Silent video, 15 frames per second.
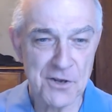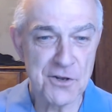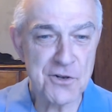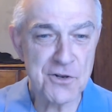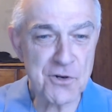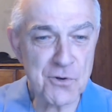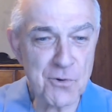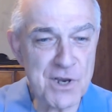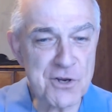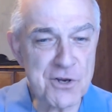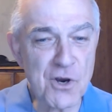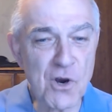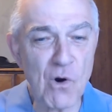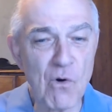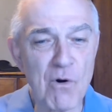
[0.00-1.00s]
So as you
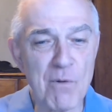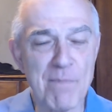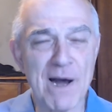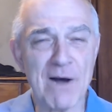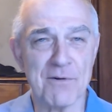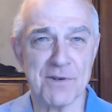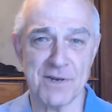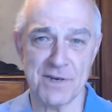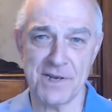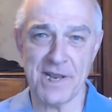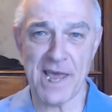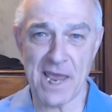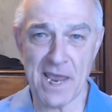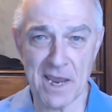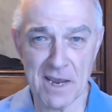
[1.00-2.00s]
go about
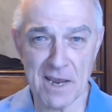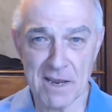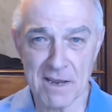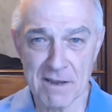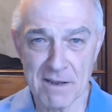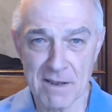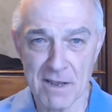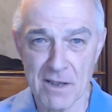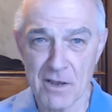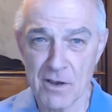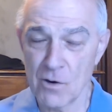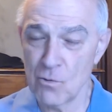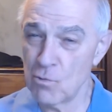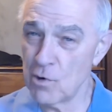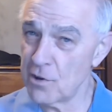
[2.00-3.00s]
today,
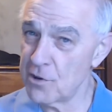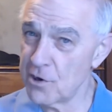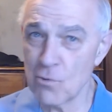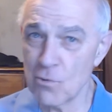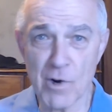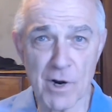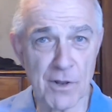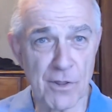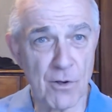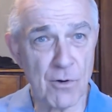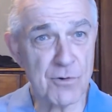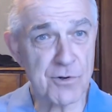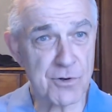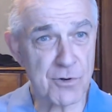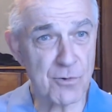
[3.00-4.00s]
whether you're one of
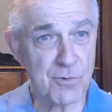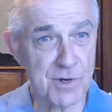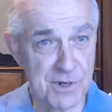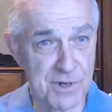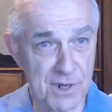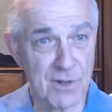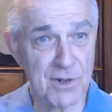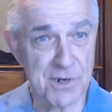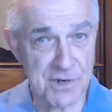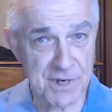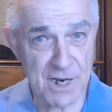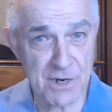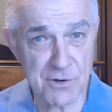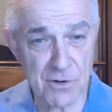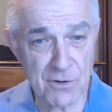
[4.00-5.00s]
those who is still
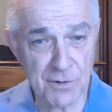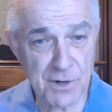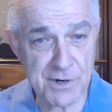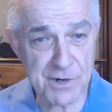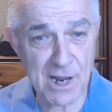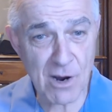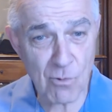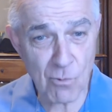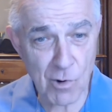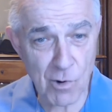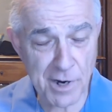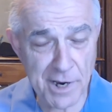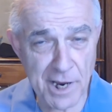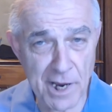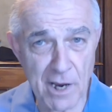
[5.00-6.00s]
essential and is out
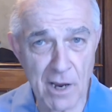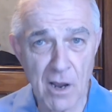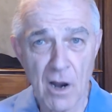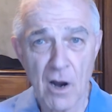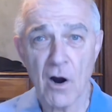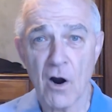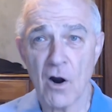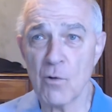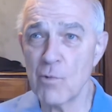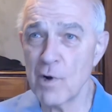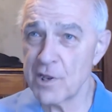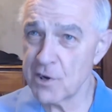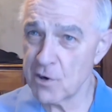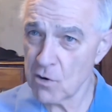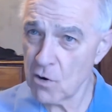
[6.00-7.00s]
working, or
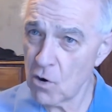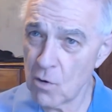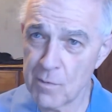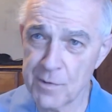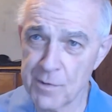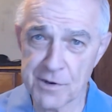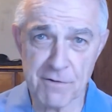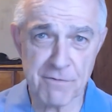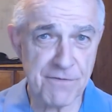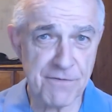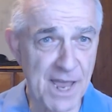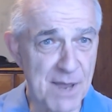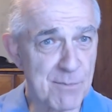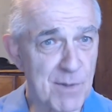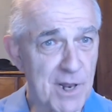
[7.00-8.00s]
whether you're home with your
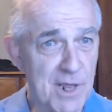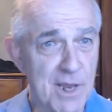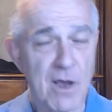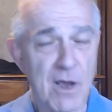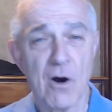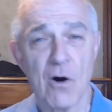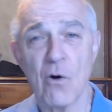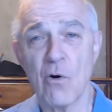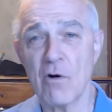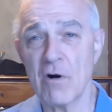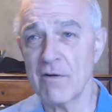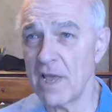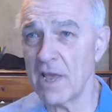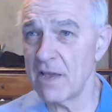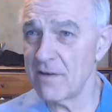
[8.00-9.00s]
family,
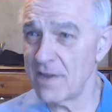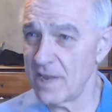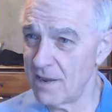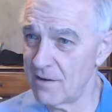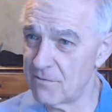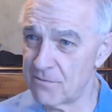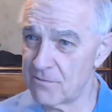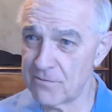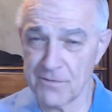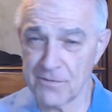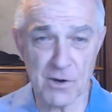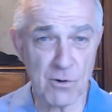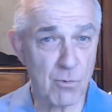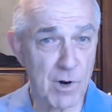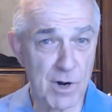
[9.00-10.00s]
or if
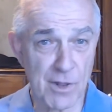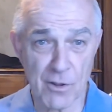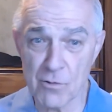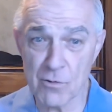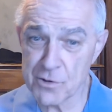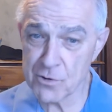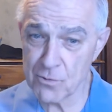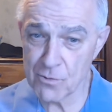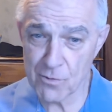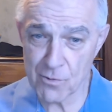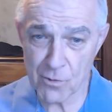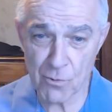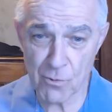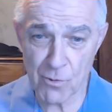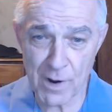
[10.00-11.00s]
you're one of those
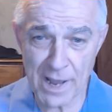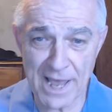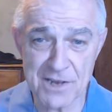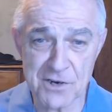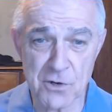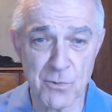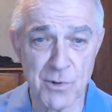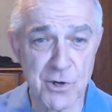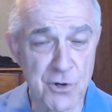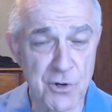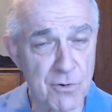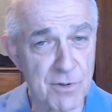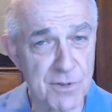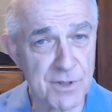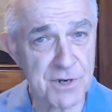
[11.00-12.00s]
who has to
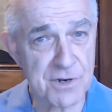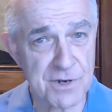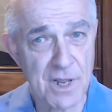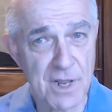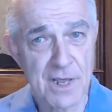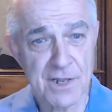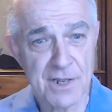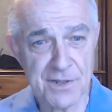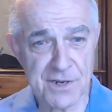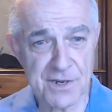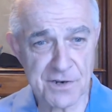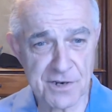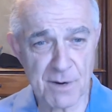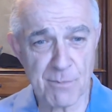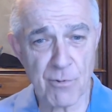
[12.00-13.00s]
endure this
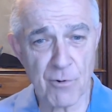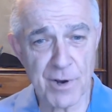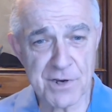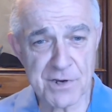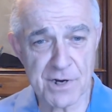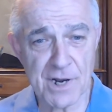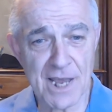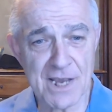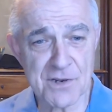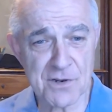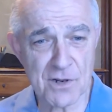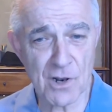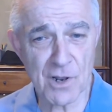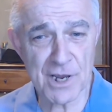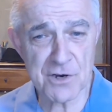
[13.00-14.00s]
separation and
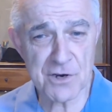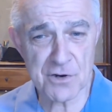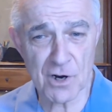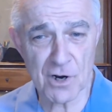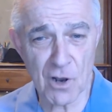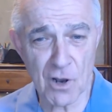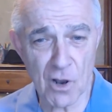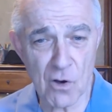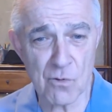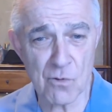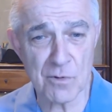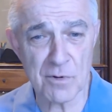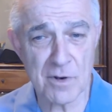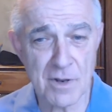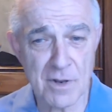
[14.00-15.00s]
isolation alone,